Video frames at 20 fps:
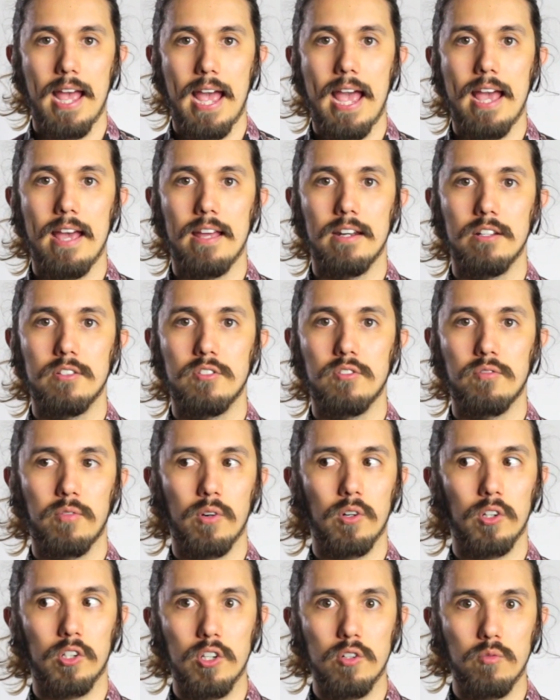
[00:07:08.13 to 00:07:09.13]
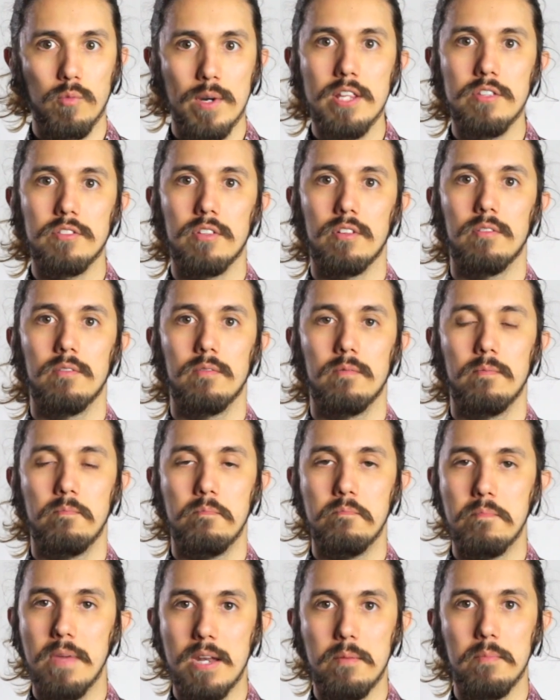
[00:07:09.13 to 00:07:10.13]
And it's for a good reason.
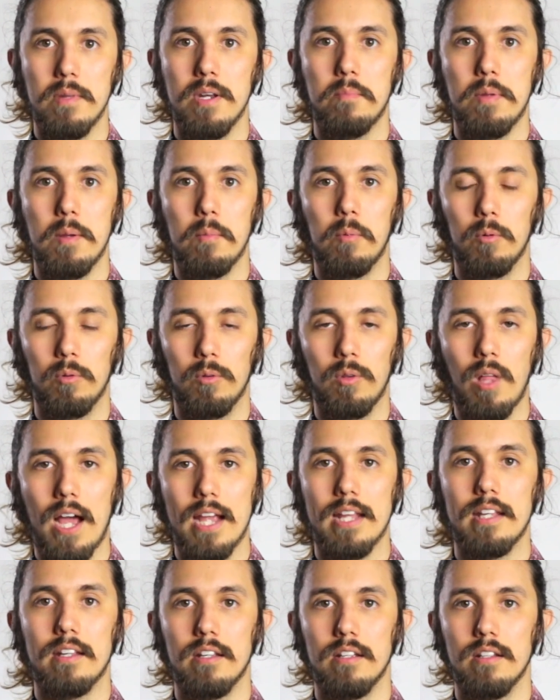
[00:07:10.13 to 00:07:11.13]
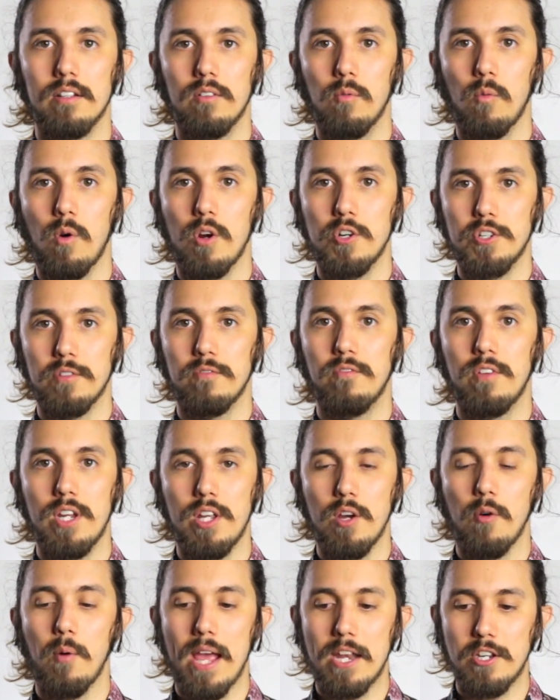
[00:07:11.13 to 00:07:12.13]
Many people like watching
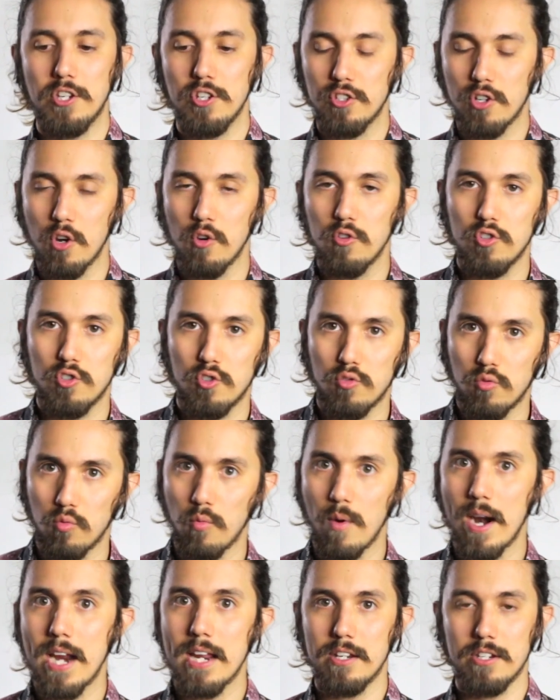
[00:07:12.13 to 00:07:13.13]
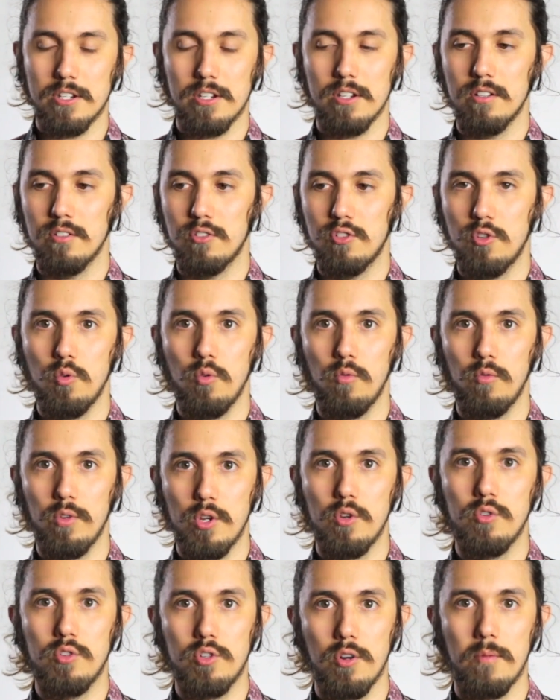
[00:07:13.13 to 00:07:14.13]
video and just go straight to
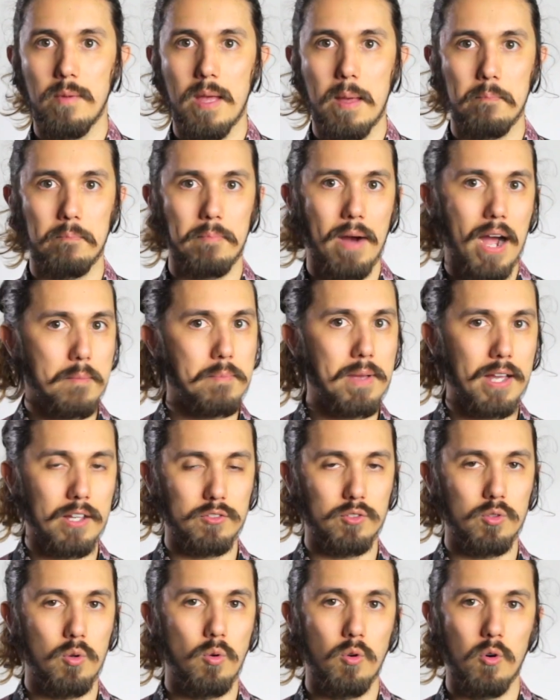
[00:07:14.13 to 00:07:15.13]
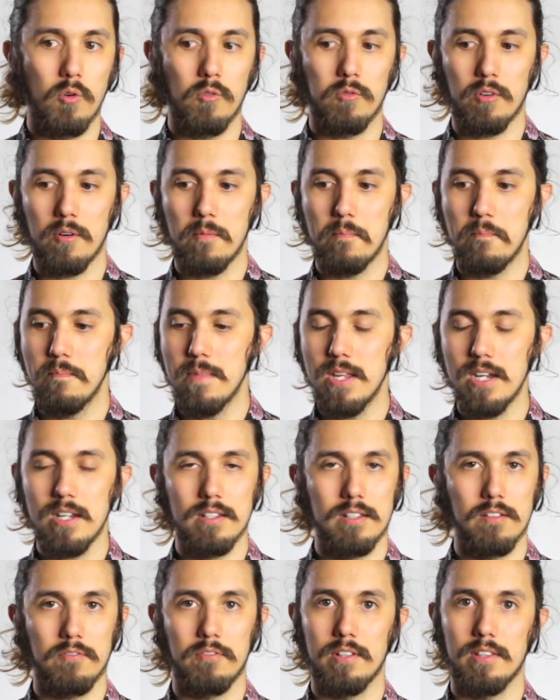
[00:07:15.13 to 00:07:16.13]
YouTube and bypass Google for many
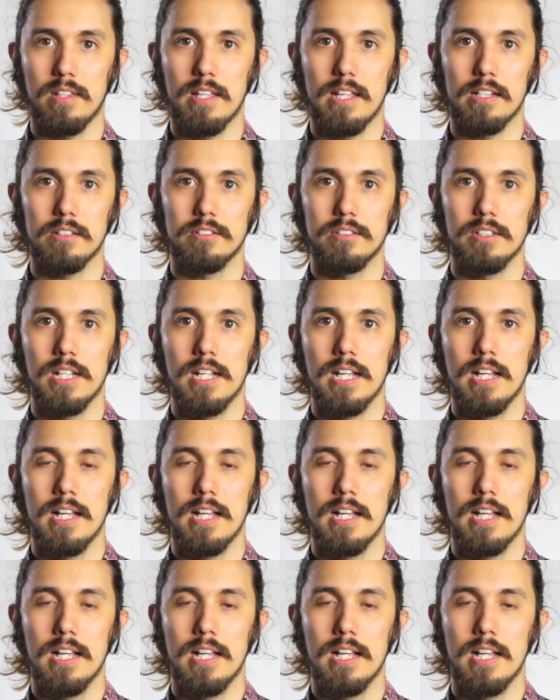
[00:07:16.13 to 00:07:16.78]
different things.